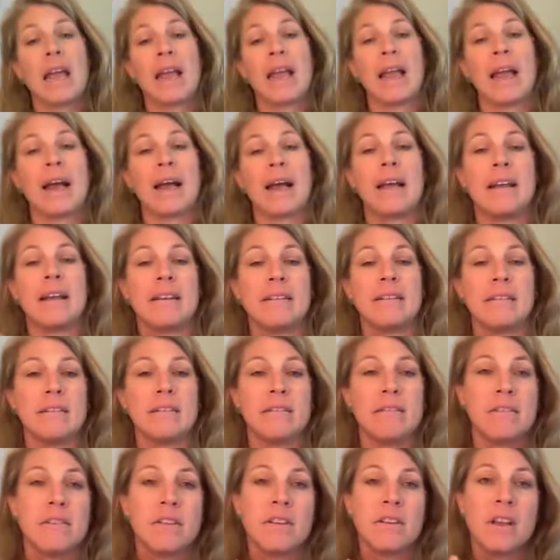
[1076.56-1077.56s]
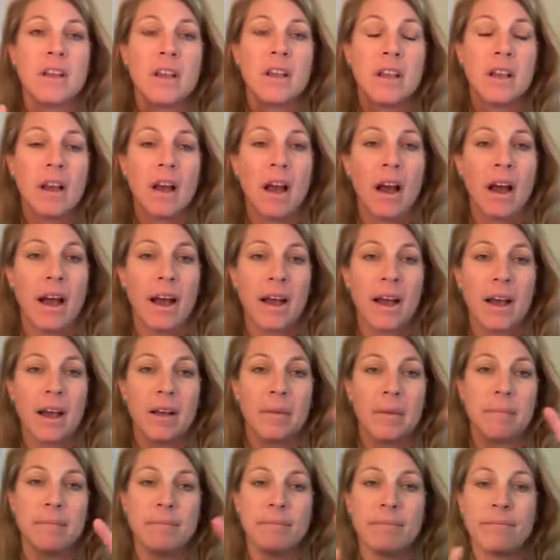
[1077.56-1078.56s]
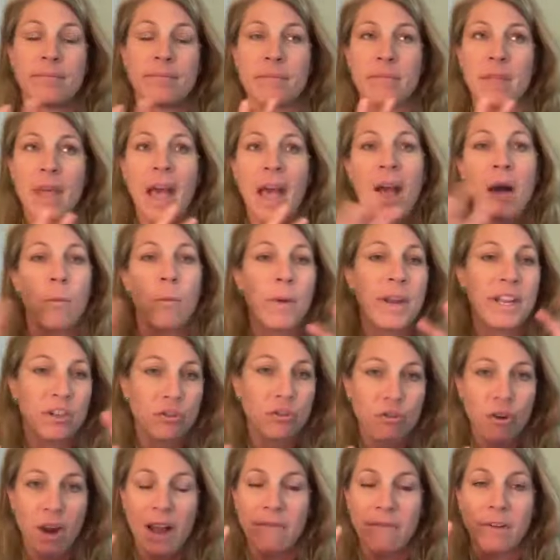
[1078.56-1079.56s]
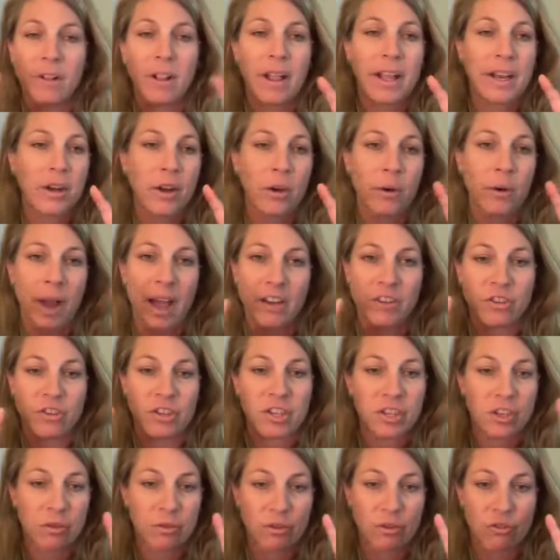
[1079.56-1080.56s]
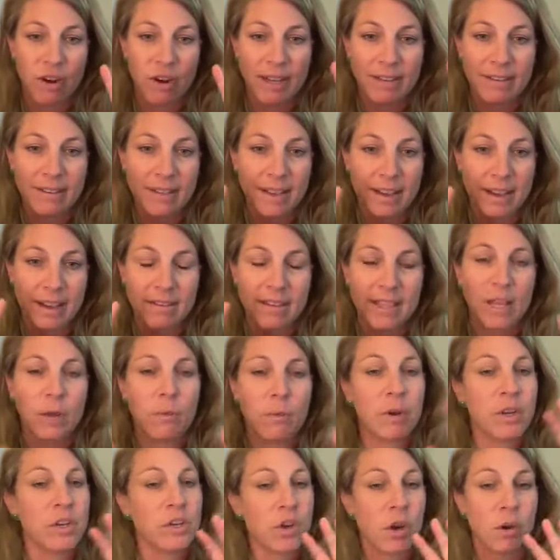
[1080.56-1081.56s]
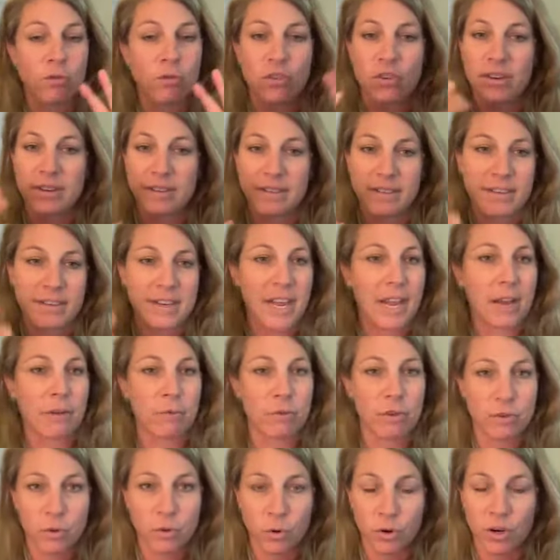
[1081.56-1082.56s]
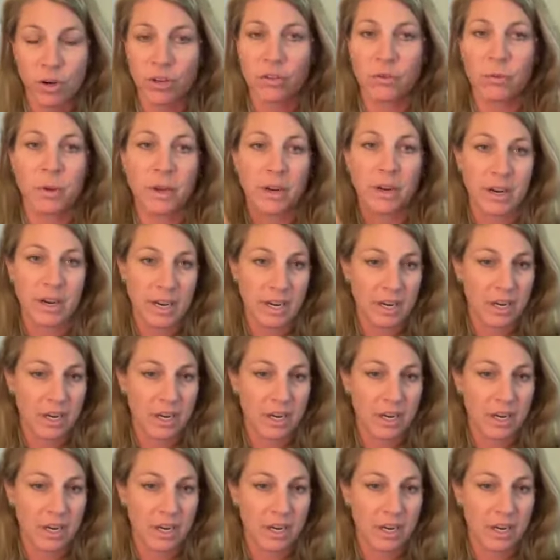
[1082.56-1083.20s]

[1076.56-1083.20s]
and how we travel. I know, Ashley, you addressed this, like we don't just stay at resorts. We are